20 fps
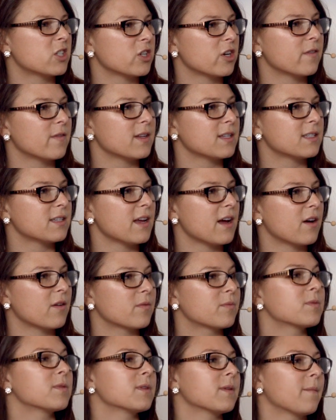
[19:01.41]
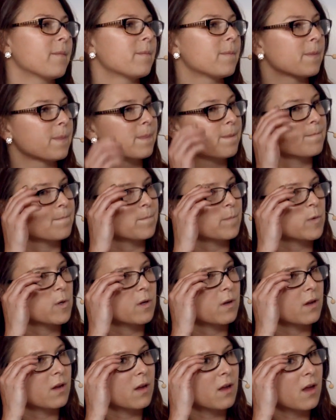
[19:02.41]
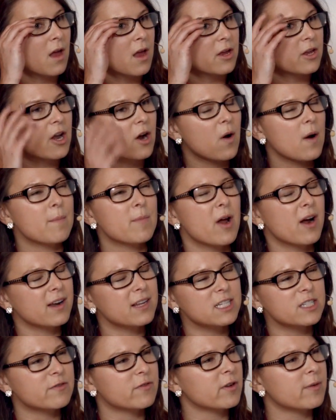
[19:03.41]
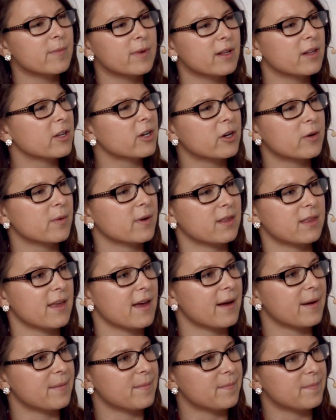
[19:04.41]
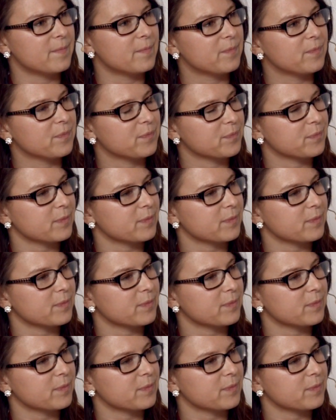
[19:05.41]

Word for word: ServiceNow. How about Splunk? You know, I'm you not as familiar guys? with them. Okay.